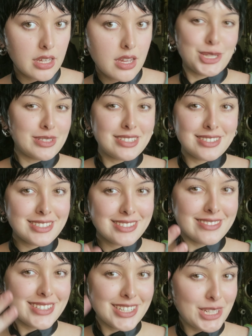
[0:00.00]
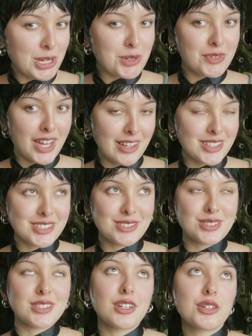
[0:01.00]
It's just a change of color.
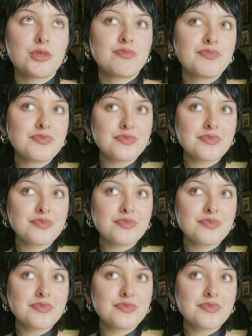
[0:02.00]
So